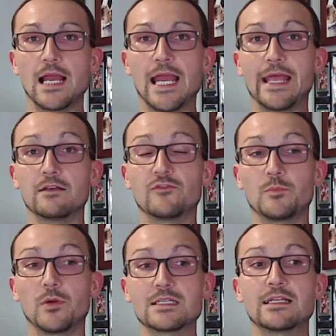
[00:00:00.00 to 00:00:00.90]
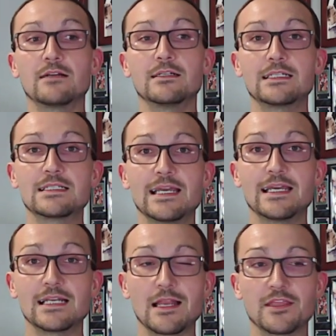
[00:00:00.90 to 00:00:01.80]
And for posterity's sake,
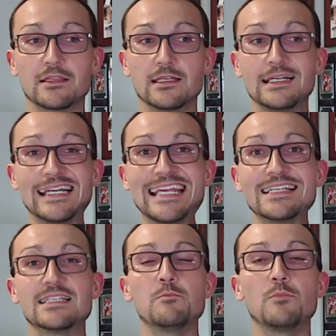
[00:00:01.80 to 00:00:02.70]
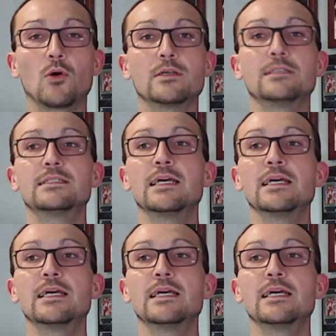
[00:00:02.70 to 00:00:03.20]
and I think that it is important,